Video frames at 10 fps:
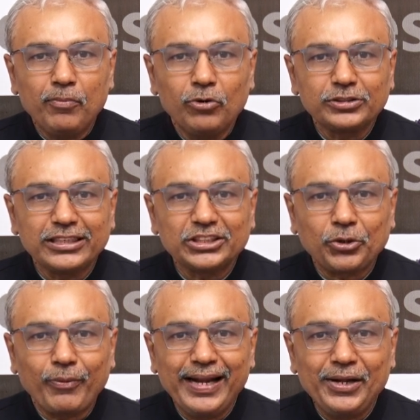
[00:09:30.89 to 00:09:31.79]
moves his
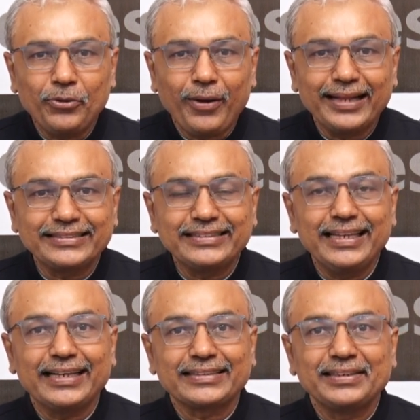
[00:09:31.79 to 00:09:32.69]
queen to
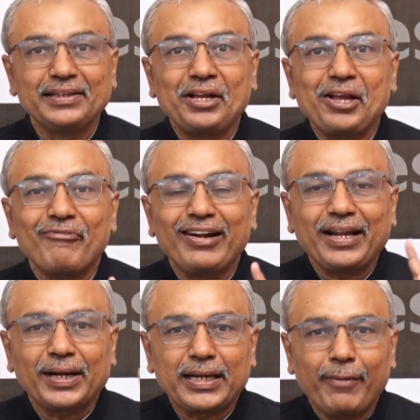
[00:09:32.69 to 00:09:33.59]
h6 with
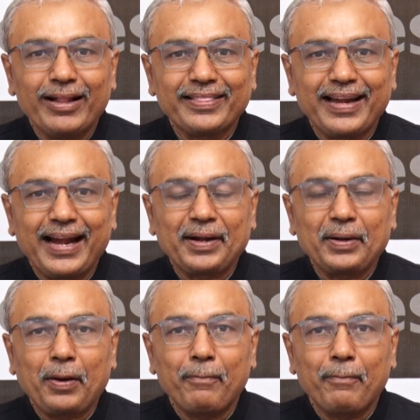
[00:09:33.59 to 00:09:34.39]
a double threat.